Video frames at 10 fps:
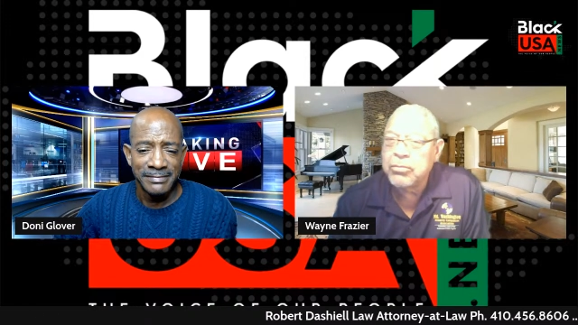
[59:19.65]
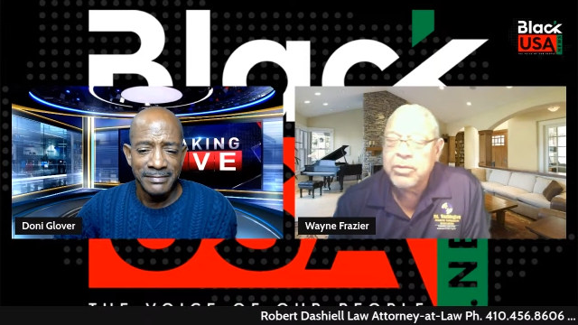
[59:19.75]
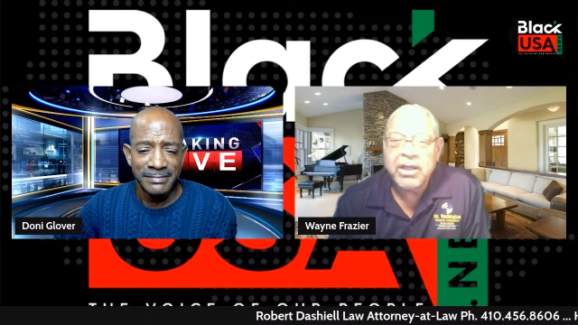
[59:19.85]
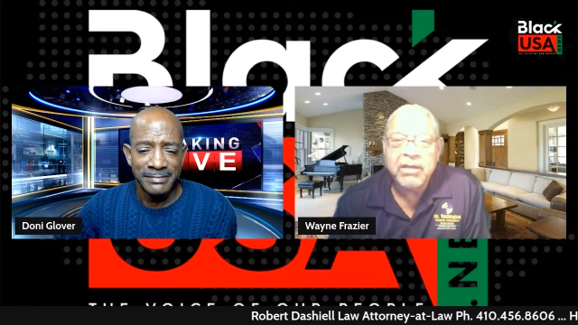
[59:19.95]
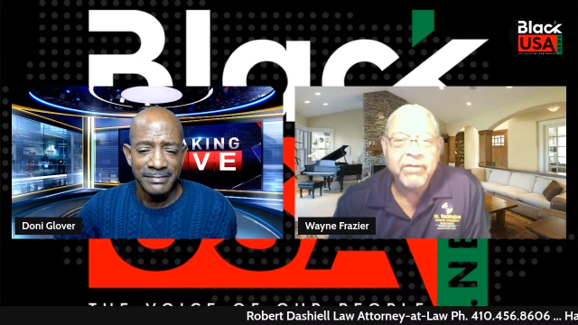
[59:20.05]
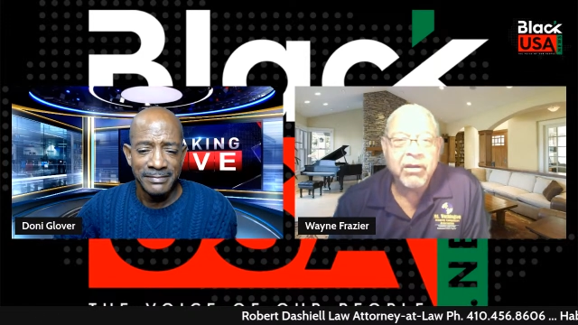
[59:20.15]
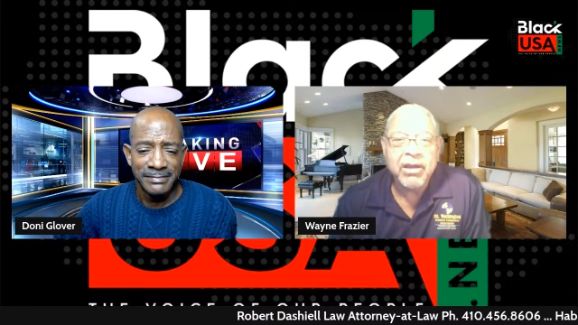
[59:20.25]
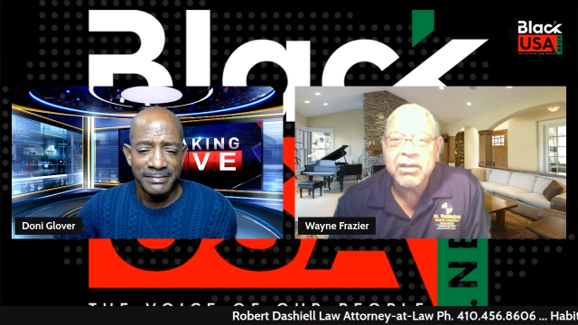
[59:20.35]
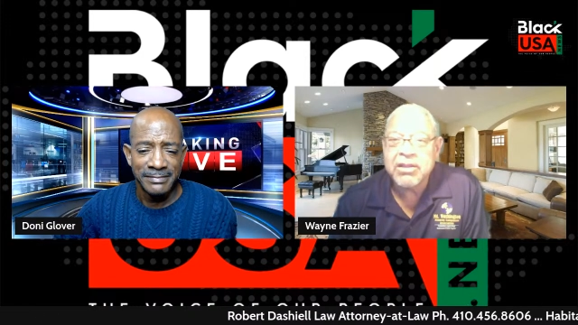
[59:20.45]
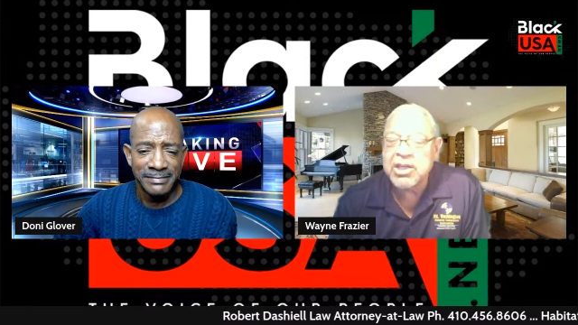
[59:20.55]
Speaker 1: the
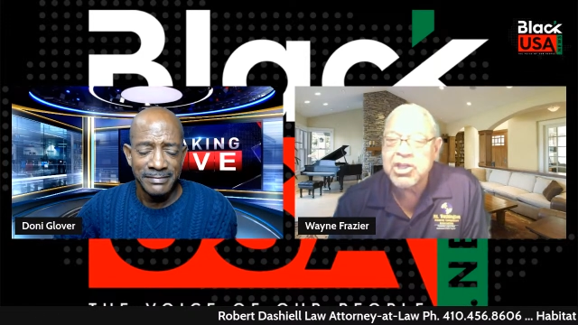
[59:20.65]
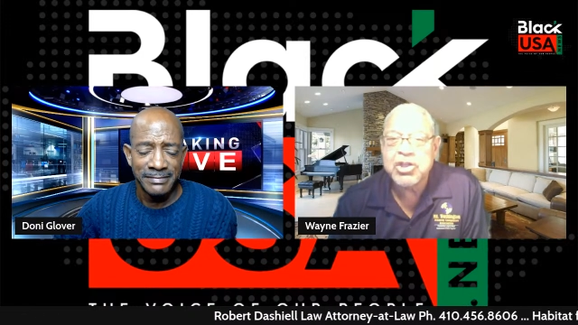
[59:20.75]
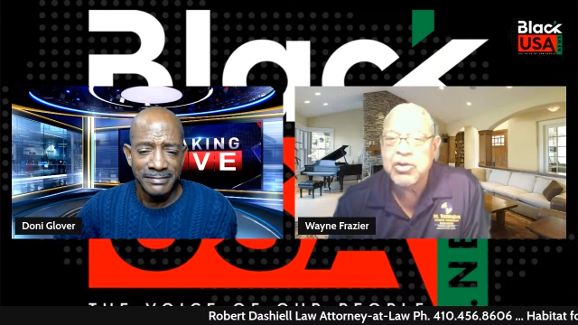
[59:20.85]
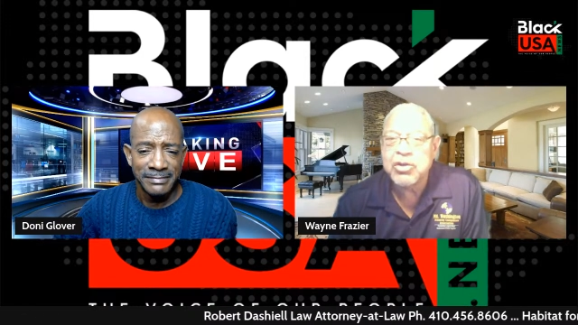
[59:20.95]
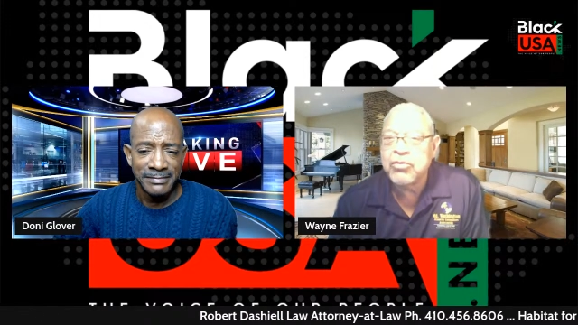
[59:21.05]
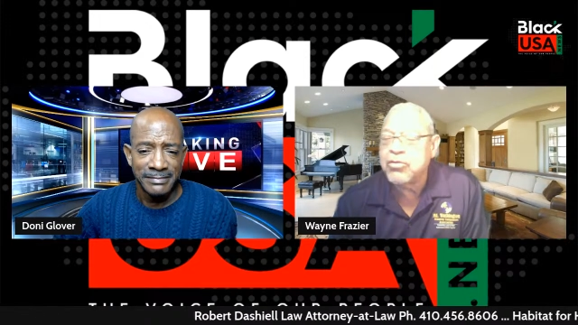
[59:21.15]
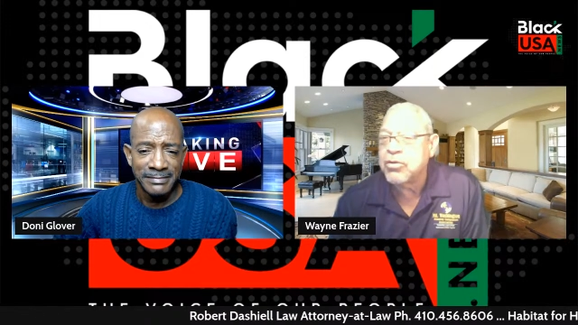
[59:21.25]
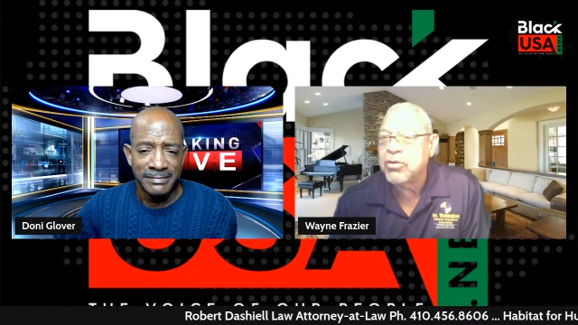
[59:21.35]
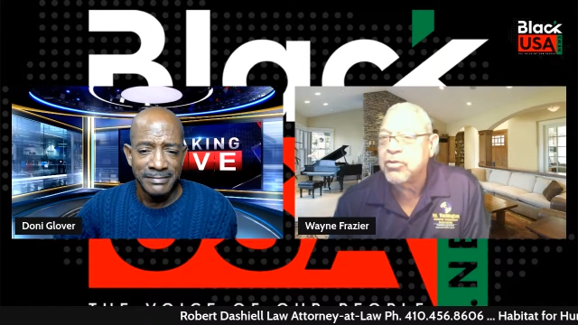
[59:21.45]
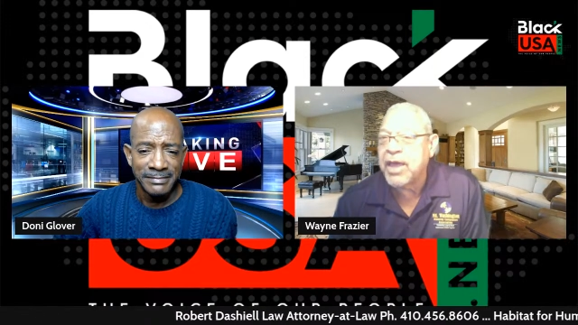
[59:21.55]
various issues
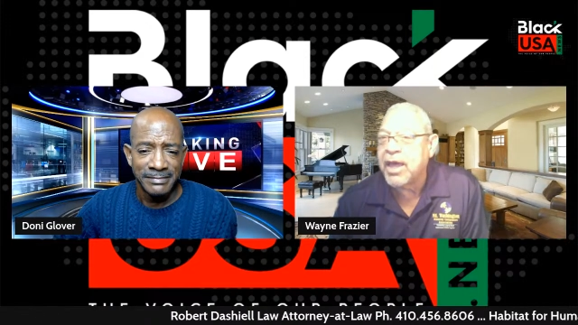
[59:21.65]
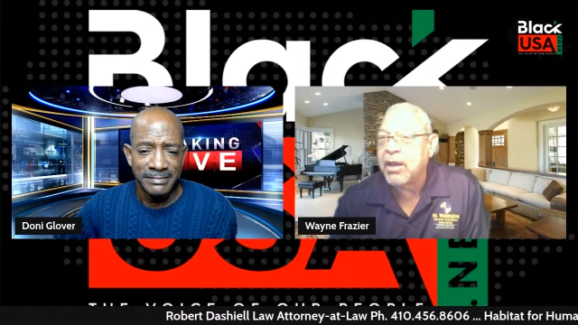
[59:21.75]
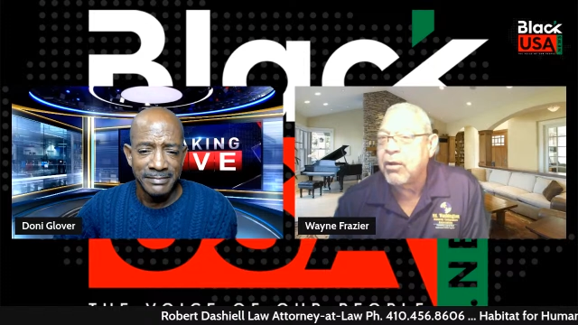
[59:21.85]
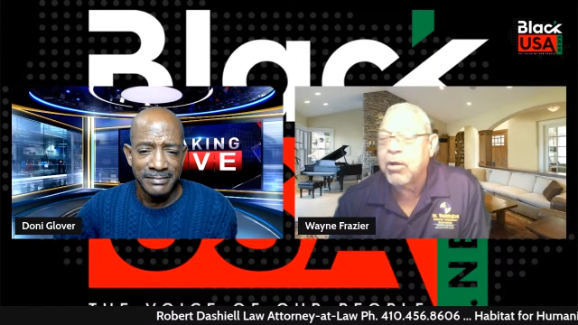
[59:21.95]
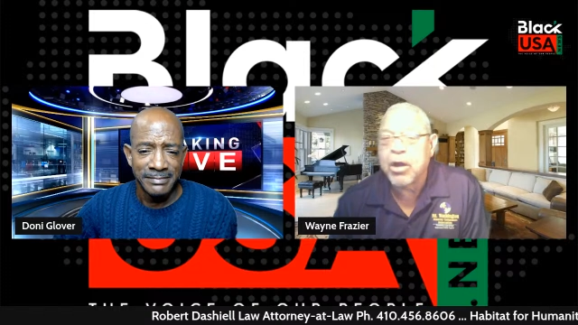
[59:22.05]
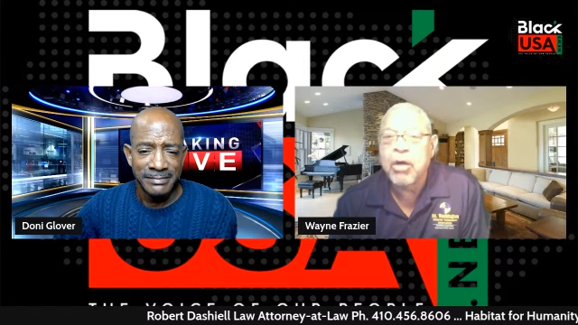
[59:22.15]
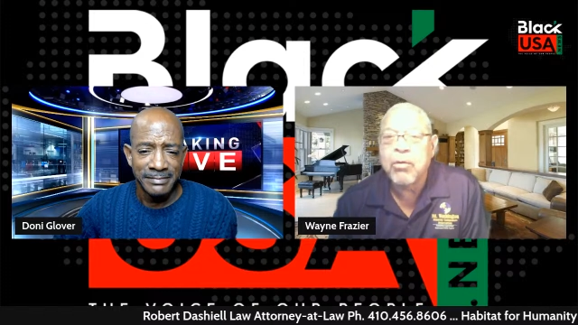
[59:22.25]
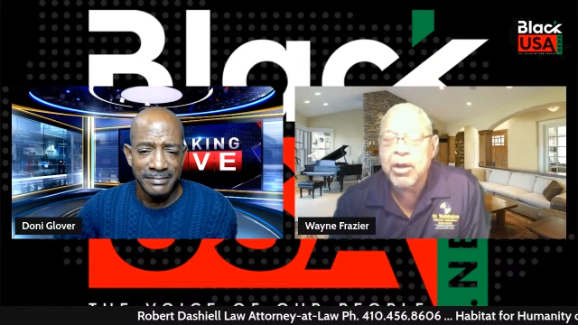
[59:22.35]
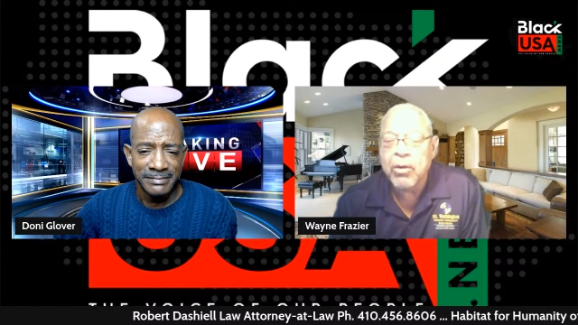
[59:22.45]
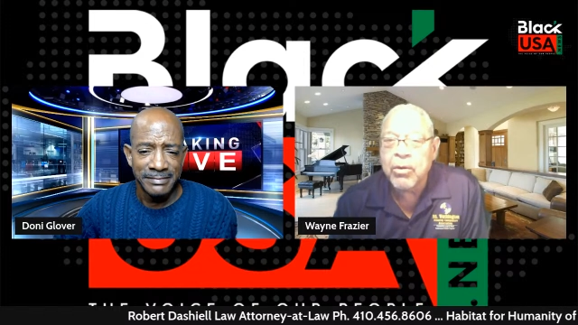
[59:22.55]
that are
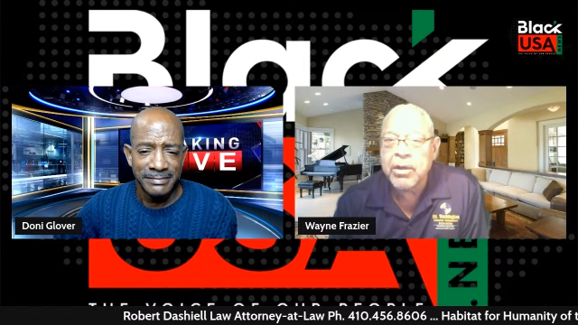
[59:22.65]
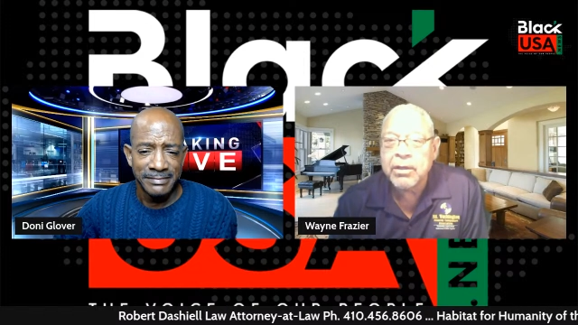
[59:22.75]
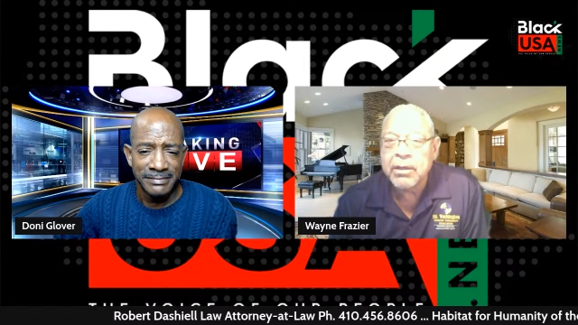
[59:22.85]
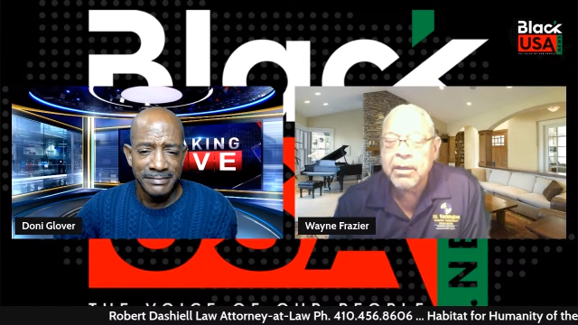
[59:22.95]
going on.